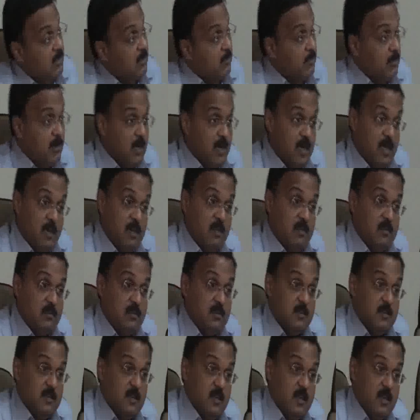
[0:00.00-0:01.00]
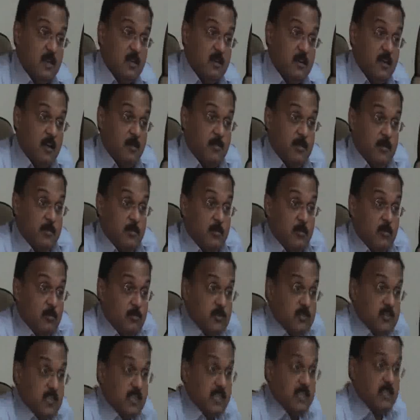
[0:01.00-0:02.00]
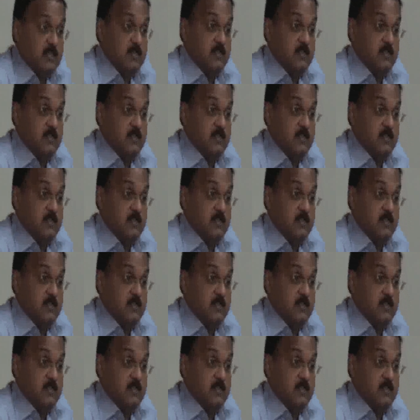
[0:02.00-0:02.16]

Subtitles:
murder and culpable homicide.